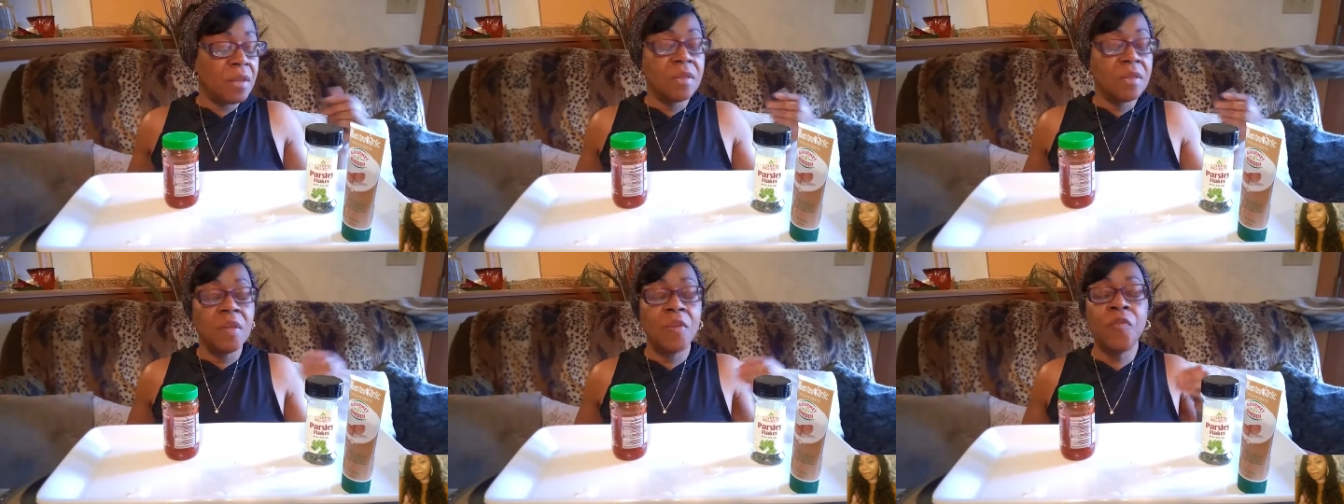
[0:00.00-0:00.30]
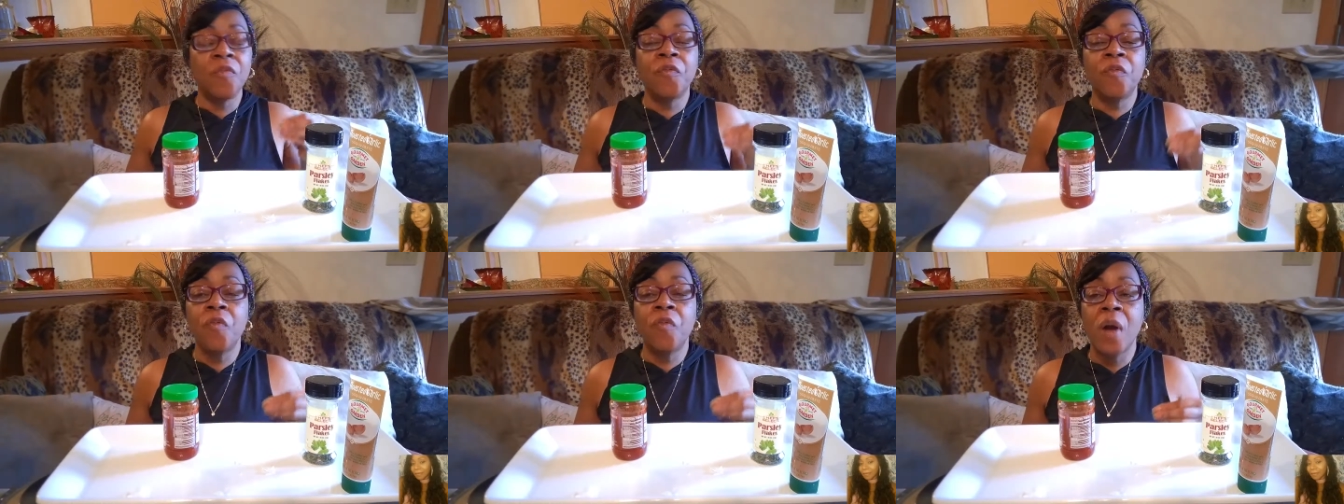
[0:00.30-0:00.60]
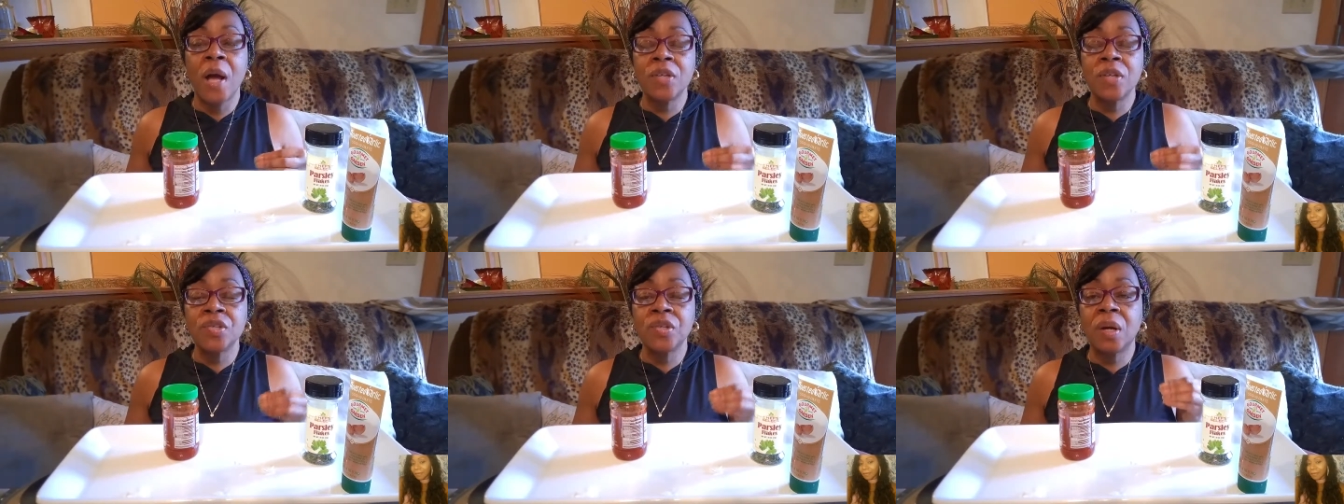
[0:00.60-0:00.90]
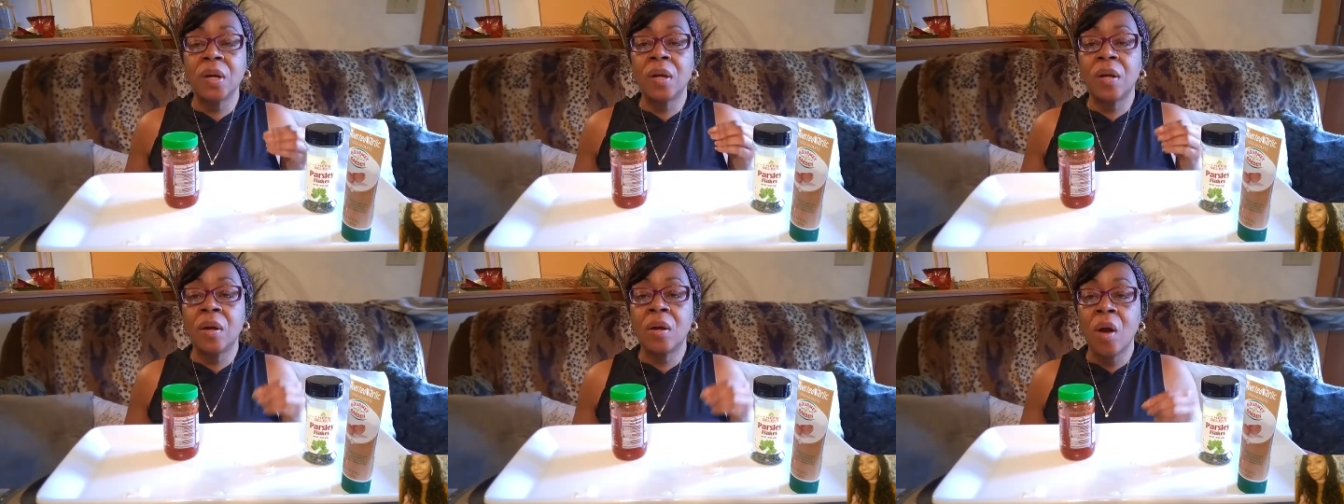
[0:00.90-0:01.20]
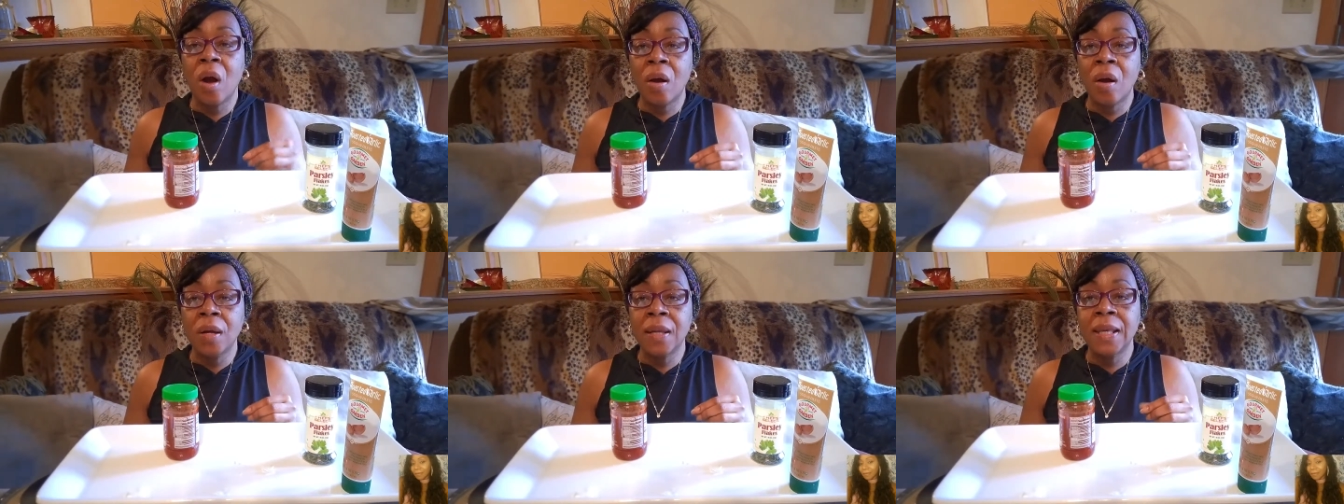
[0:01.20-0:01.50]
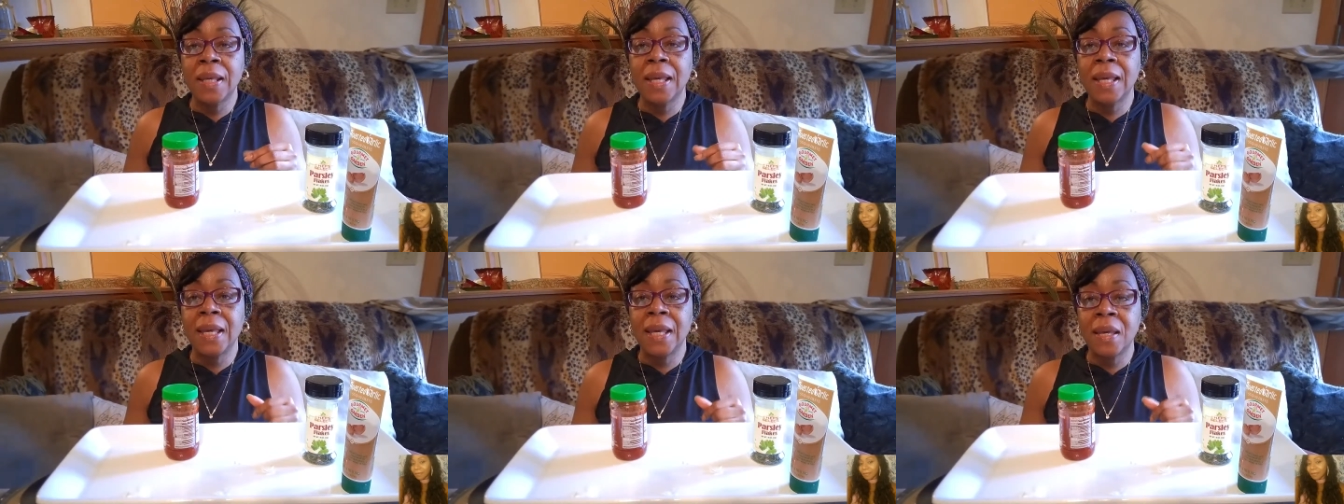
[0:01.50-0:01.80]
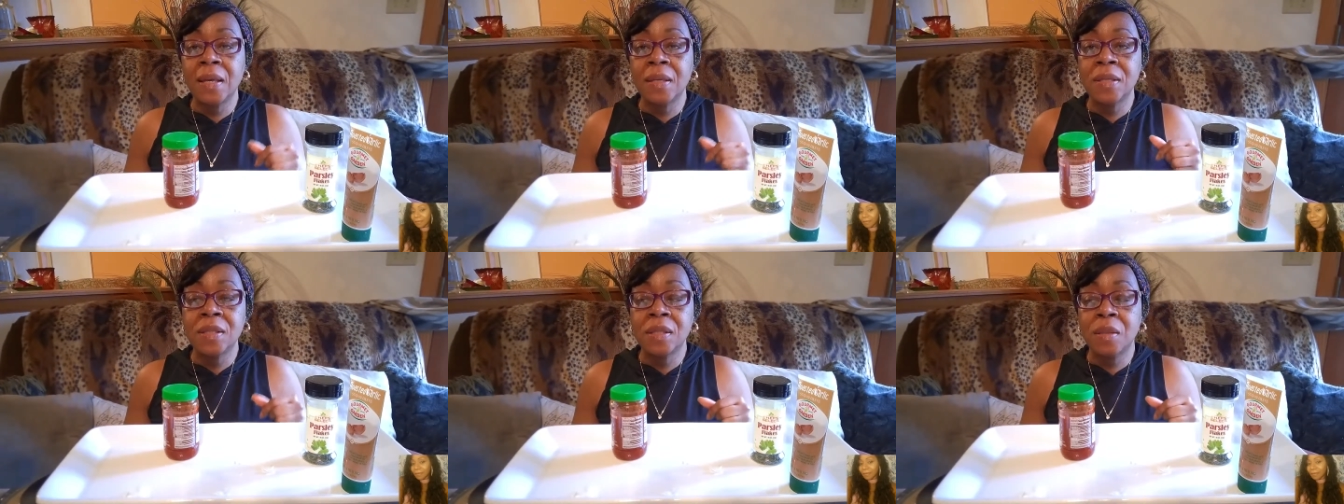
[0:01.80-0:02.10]
the fresh garlic
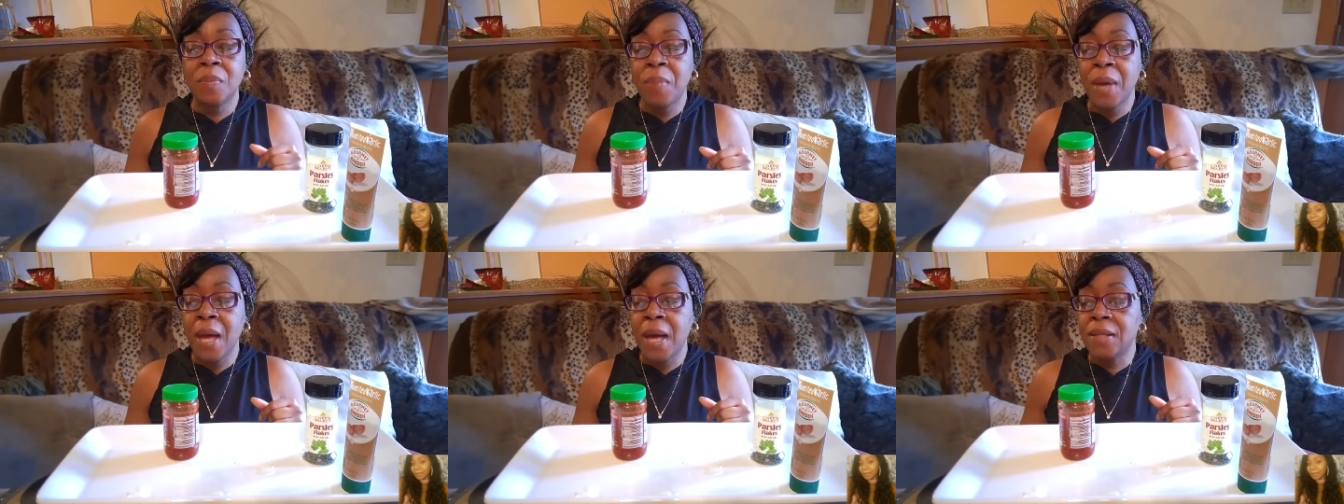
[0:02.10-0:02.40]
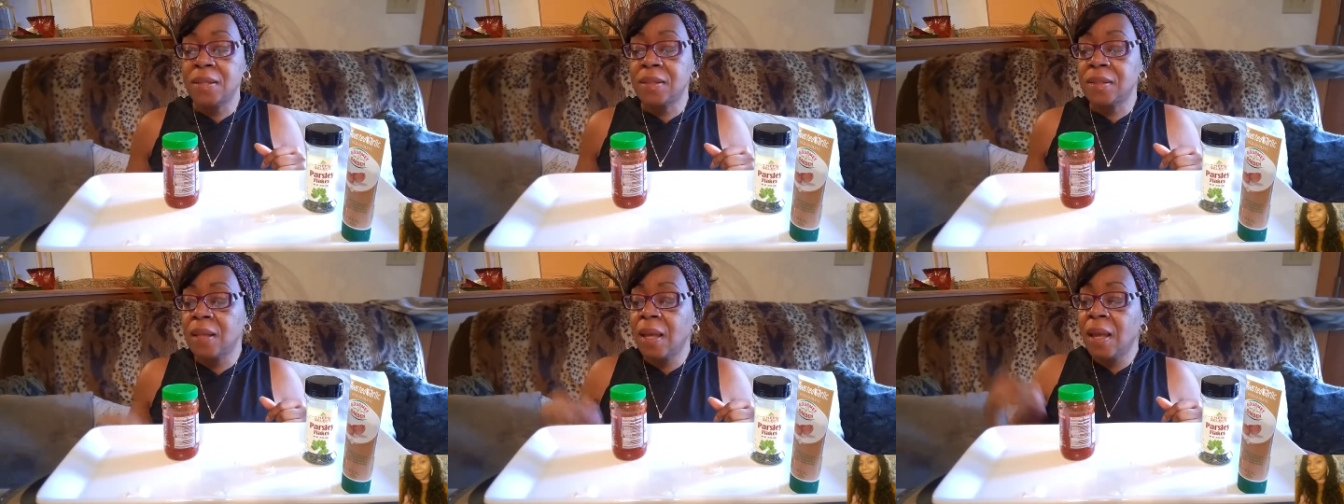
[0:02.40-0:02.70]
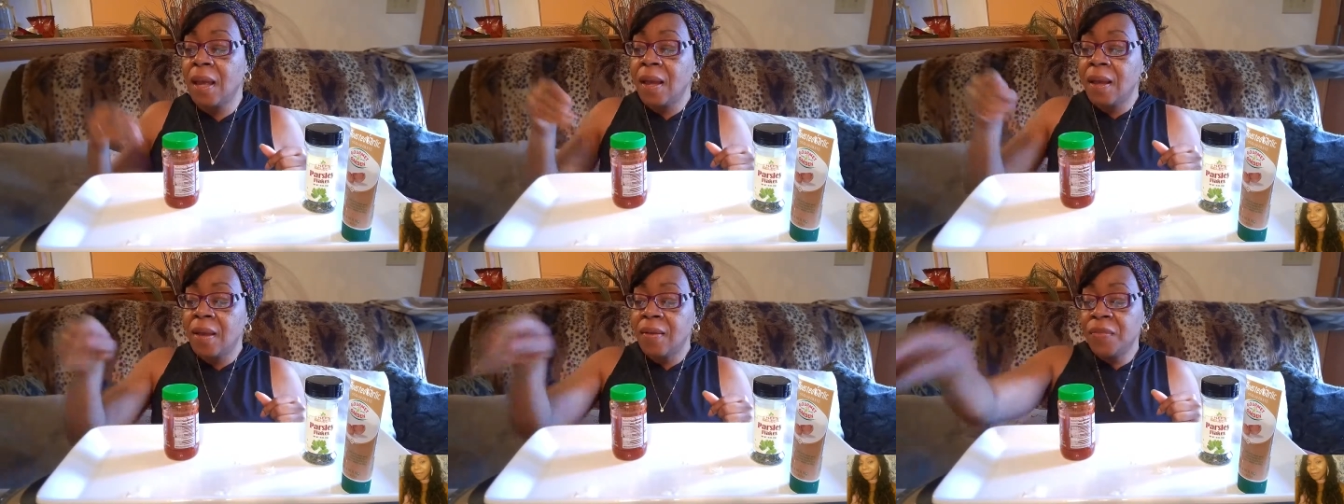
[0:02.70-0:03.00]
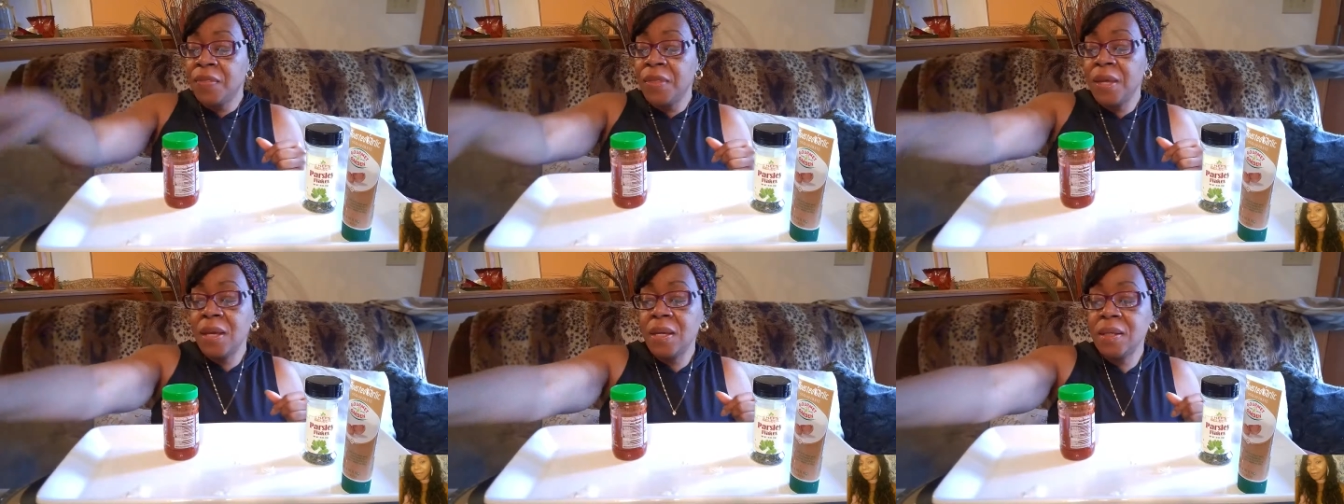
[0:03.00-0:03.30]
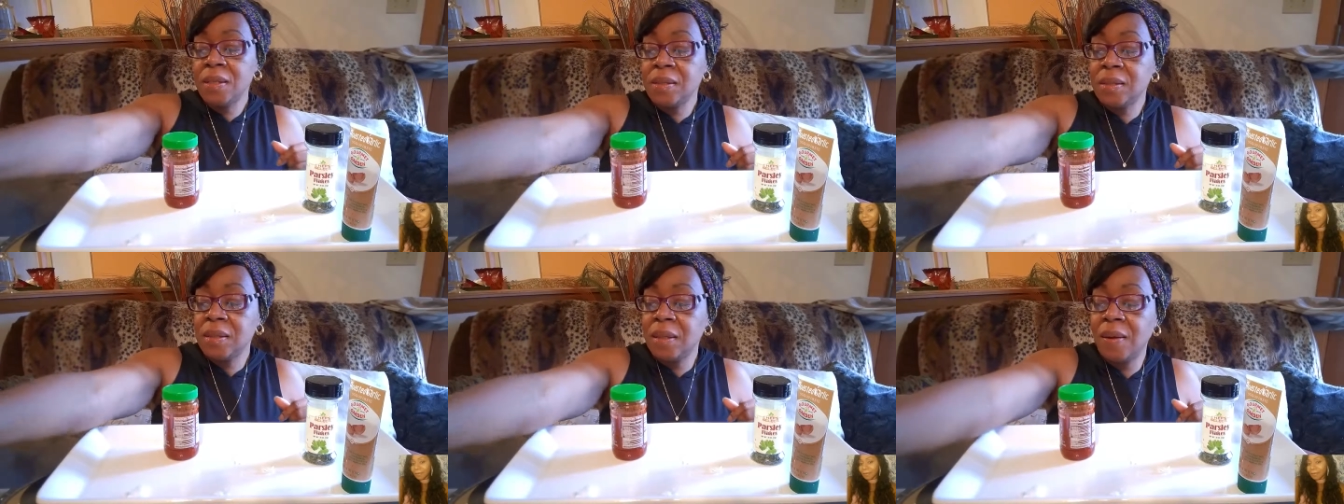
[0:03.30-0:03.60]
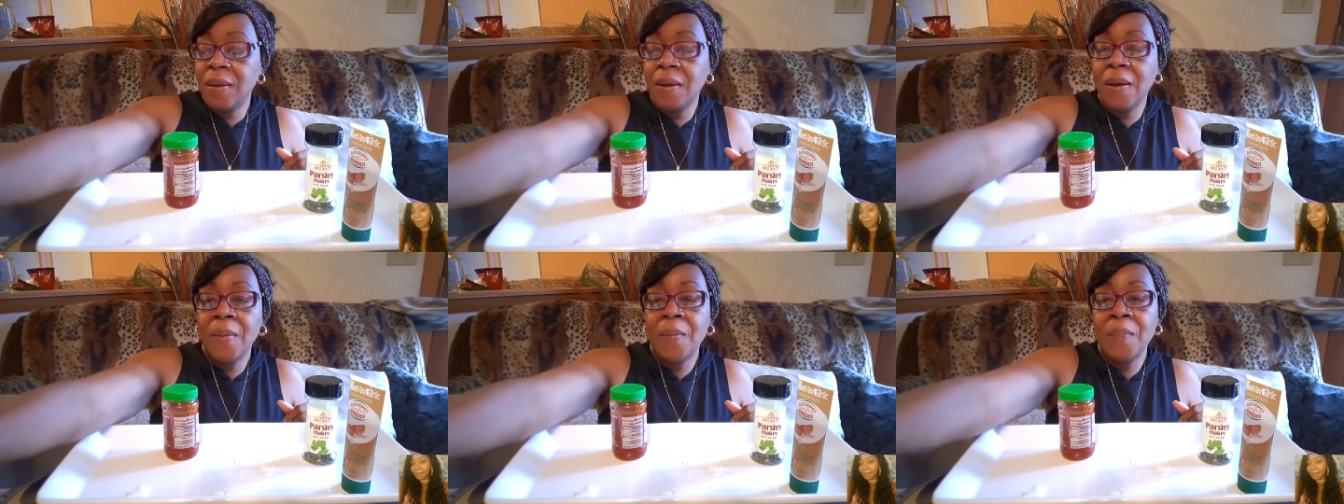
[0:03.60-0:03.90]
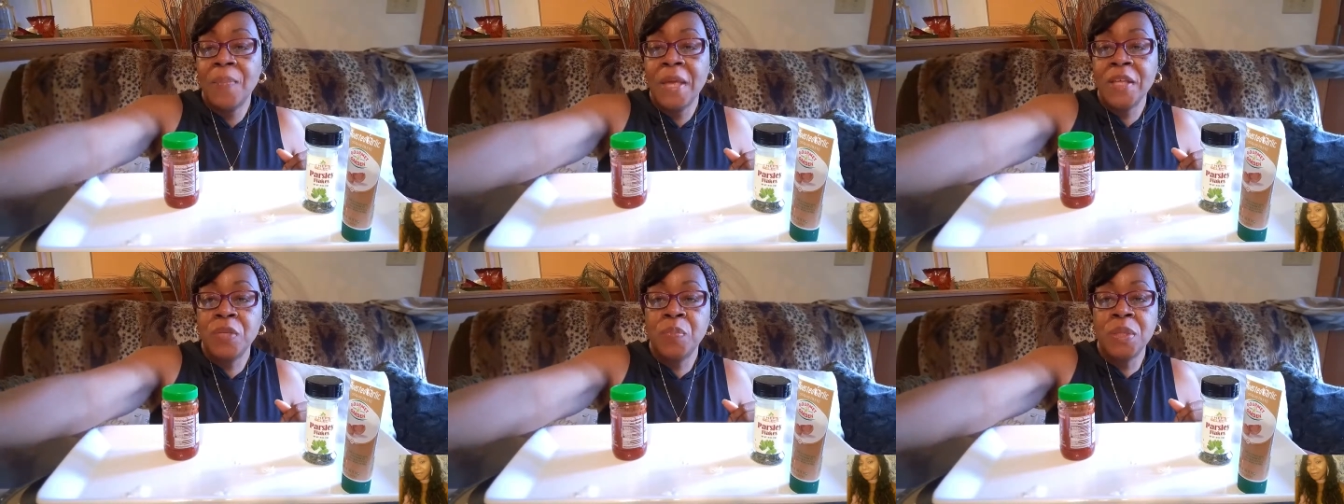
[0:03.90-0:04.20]
is the best. This
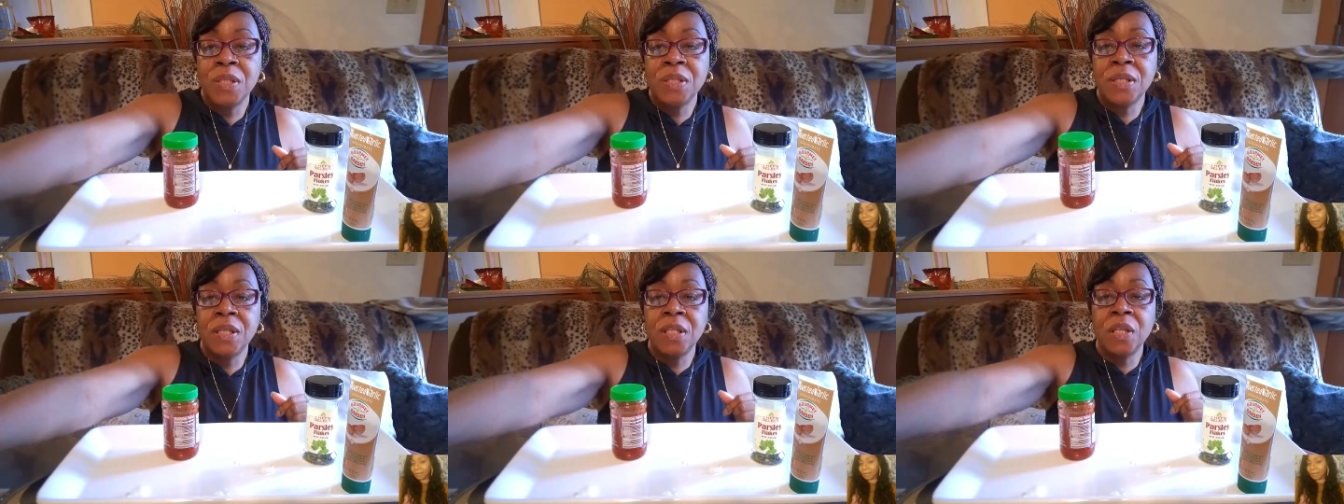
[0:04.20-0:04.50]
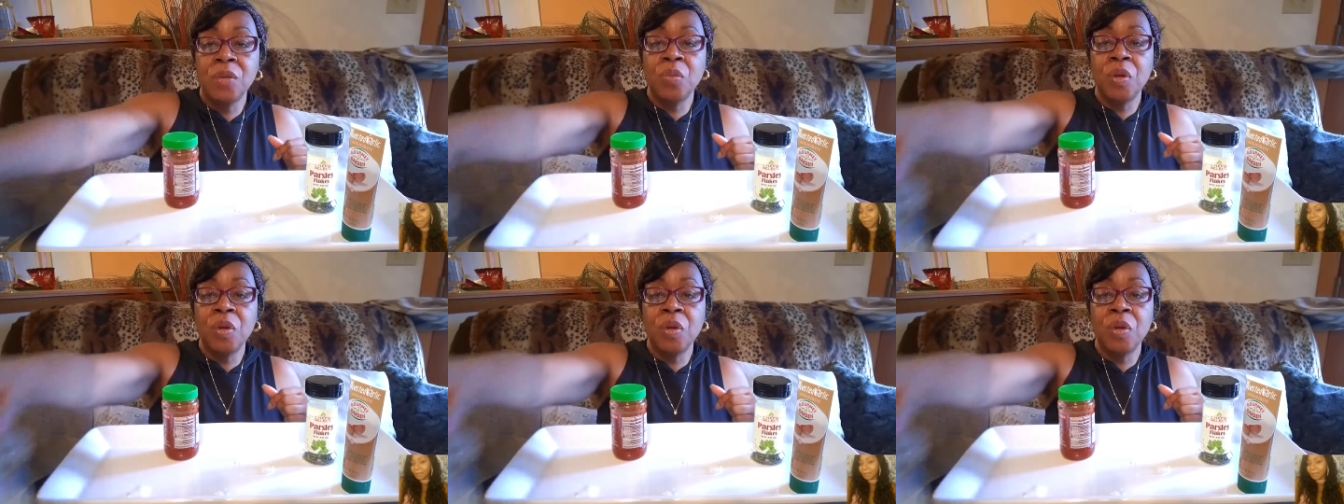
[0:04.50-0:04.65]
has been sitting in the